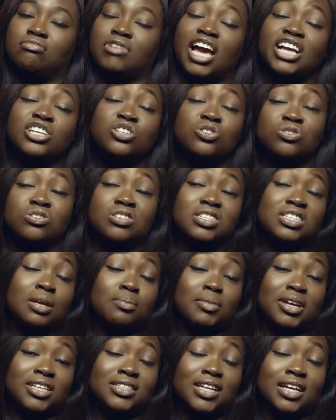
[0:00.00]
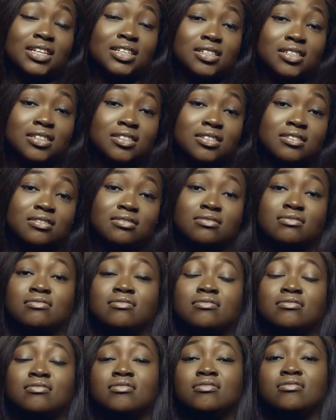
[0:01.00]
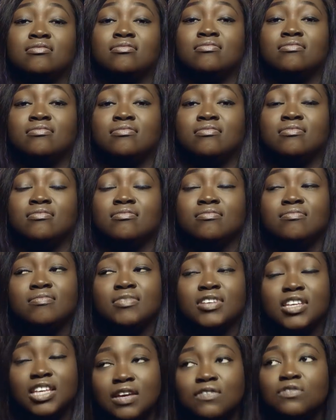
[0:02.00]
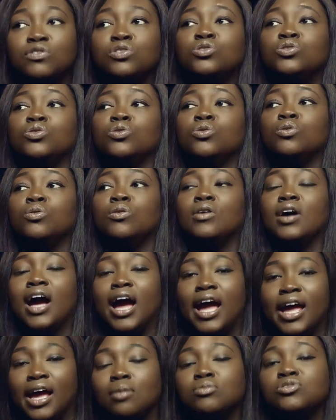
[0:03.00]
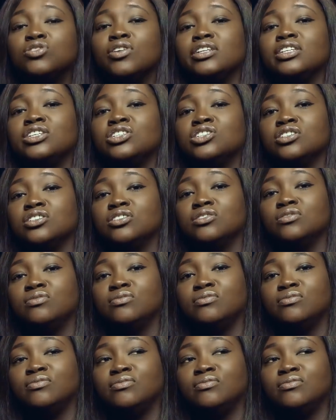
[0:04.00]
I choose to set my standards, even though I am traditional.